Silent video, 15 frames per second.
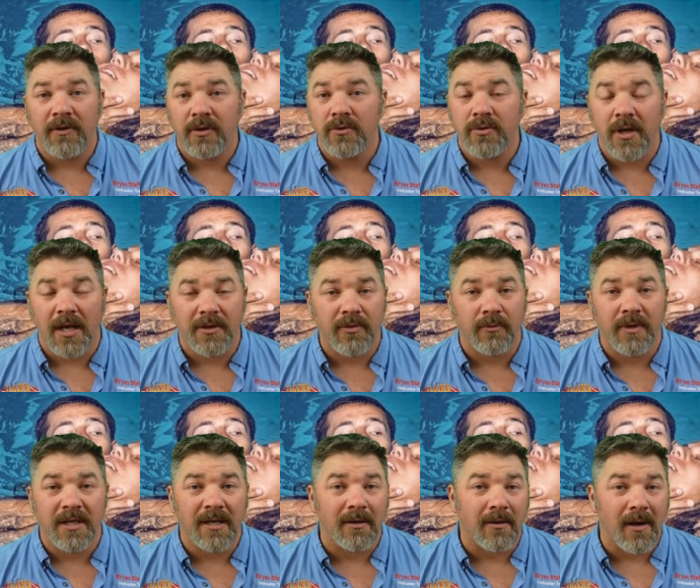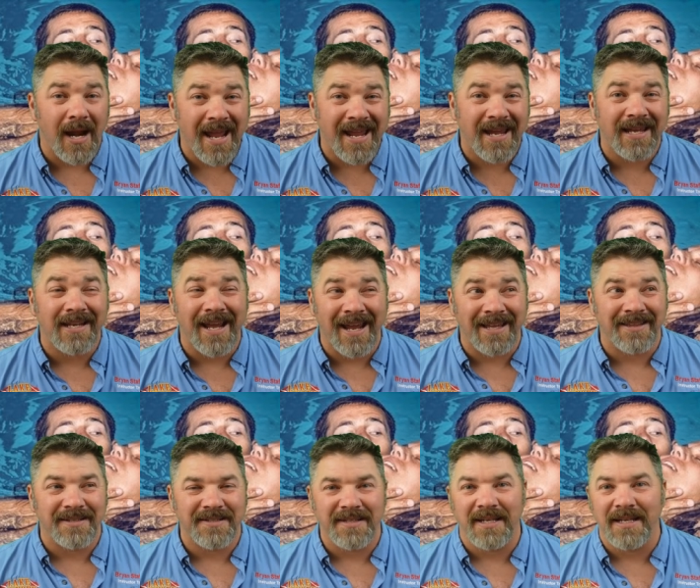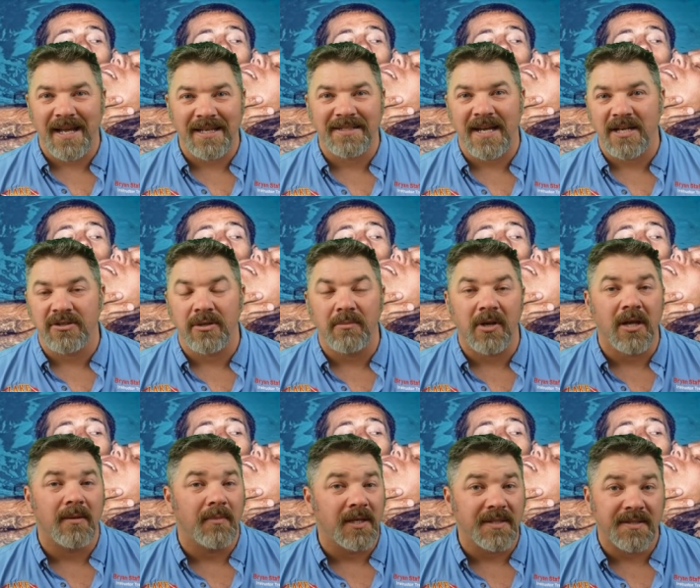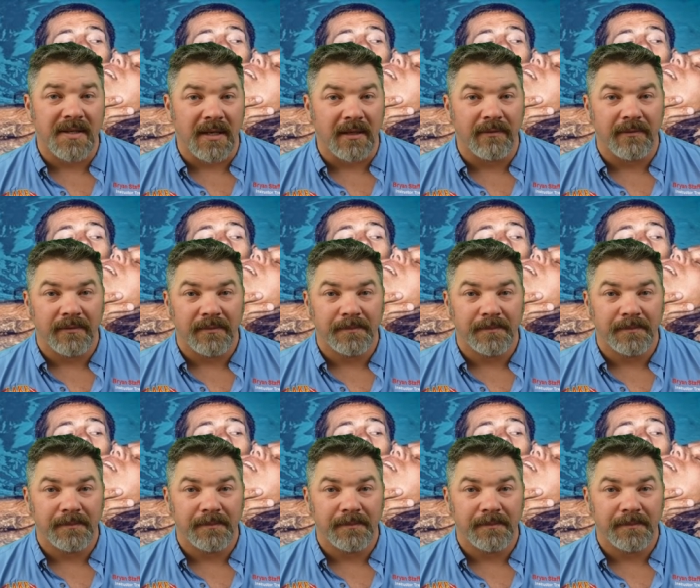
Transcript: you try to render aid and the scene has actually become unsafe.